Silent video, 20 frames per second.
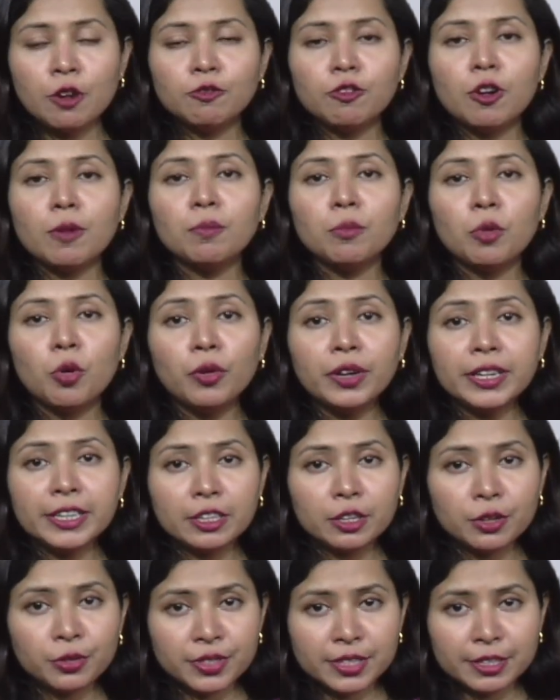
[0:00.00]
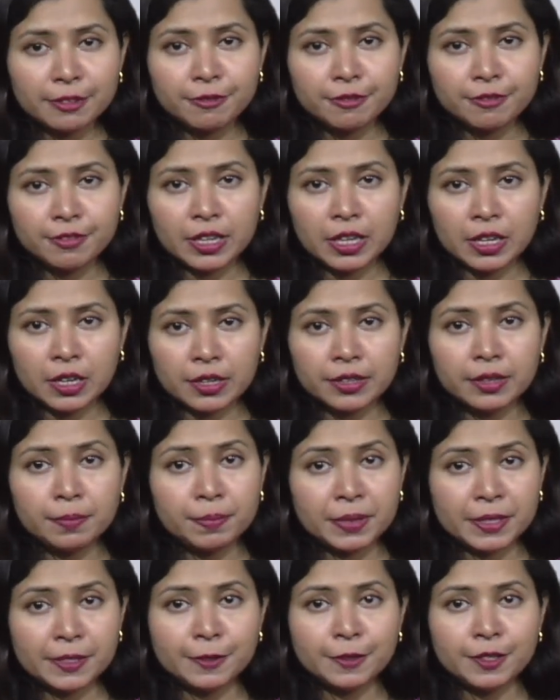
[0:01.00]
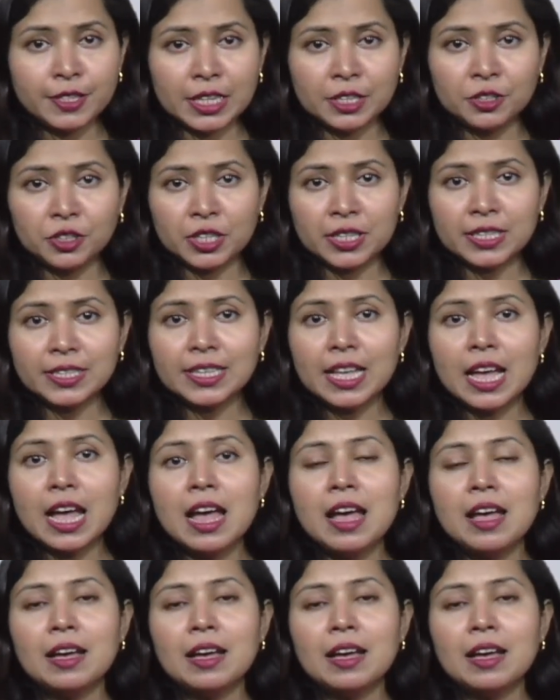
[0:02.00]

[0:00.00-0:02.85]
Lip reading: for more inclusive representations.